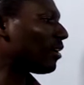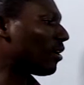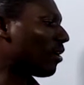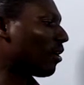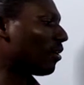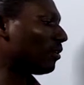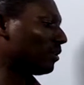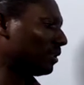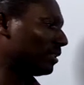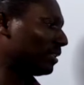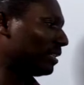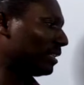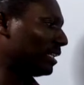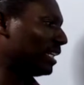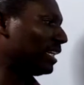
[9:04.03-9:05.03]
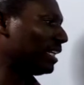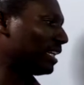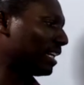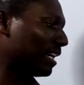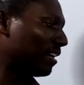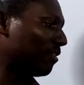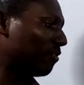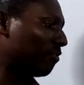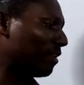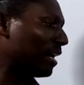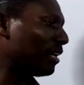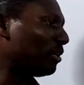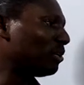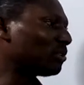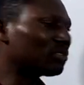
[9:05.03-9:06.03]
all the
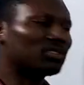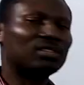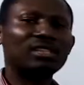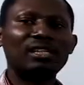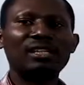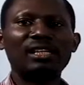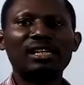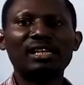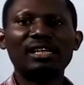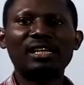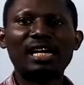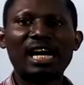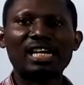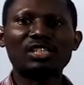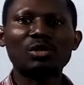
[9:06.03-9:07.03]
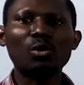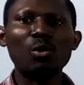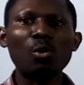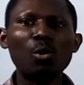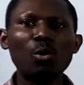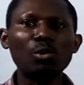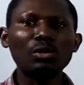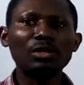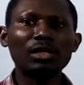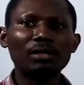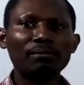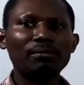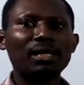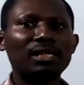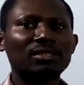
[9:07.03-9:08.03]
values as whole
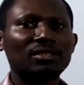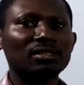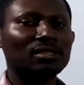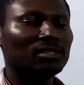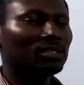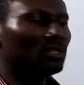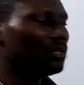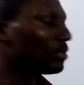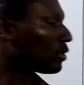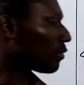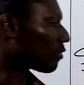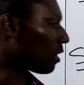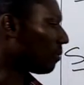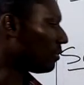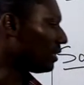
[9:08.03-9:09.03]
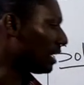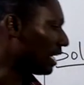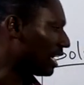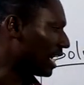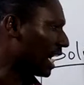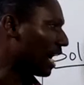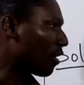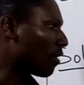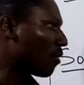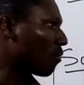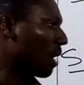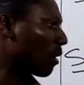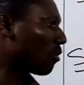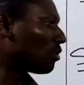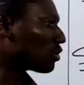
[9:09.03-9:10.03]
numbers. So from here, we
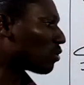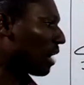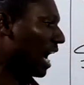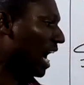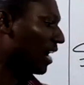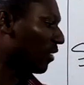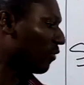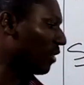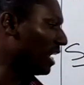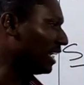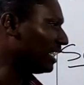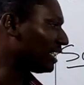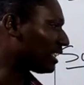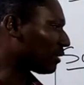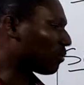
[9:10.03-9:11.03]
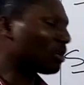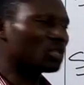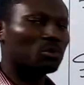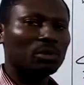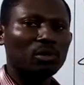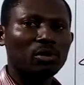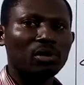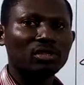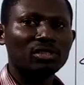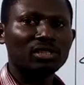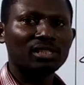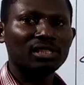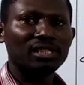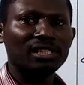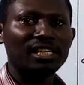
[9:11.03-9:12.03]
are going to arrange what we got
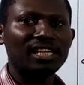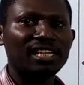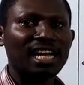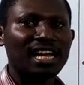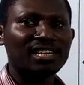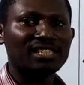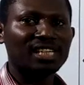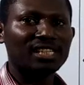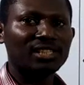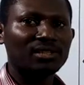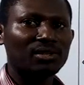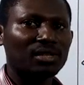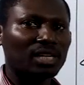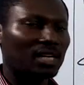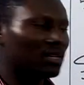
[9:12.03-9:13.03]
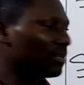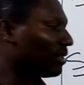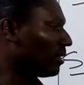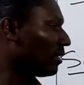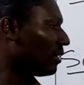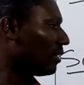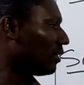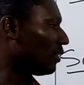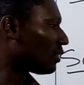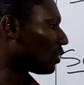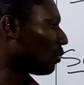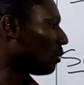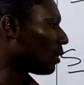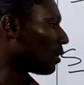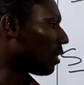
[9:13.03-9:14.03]
in ascending order.
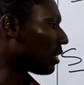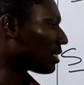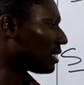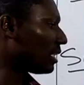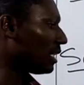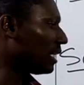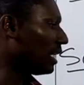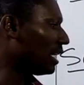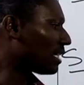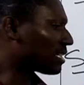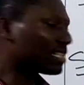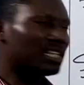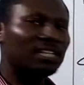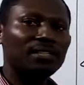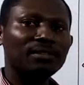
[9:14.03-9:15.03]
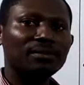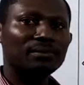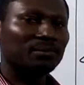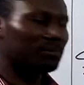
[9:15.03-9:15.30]
So we got 18,